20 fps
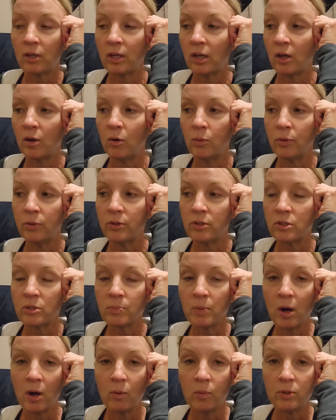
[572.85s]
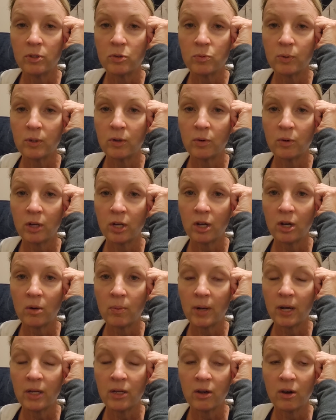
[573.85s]
to hell with the small ones. We don't care
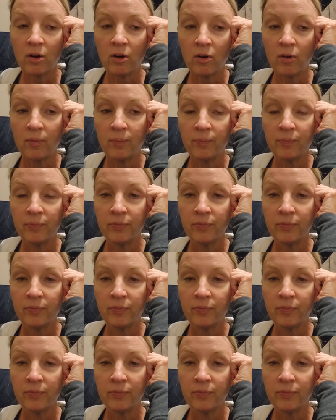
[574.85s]
about y'all.